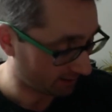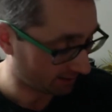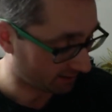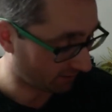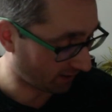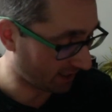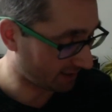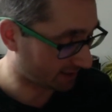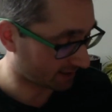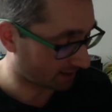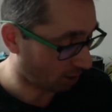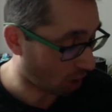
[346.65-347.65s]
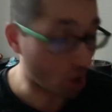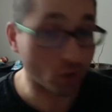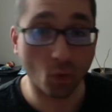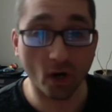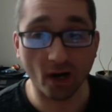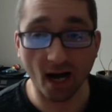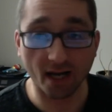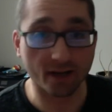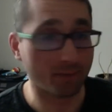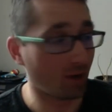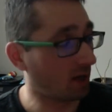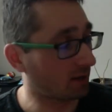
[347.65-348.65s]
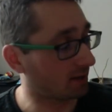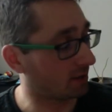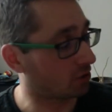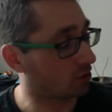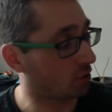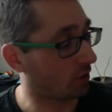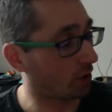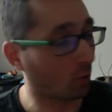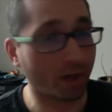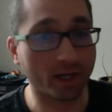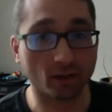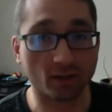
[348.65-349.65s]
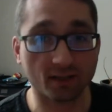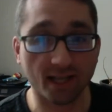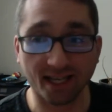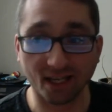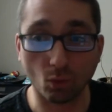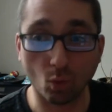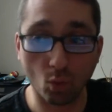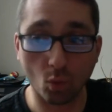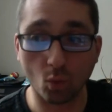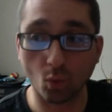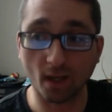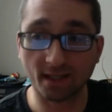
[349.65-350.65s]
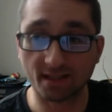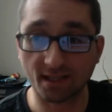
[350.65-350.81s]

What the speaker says: device hardware out of the box and showing you what it looks like and what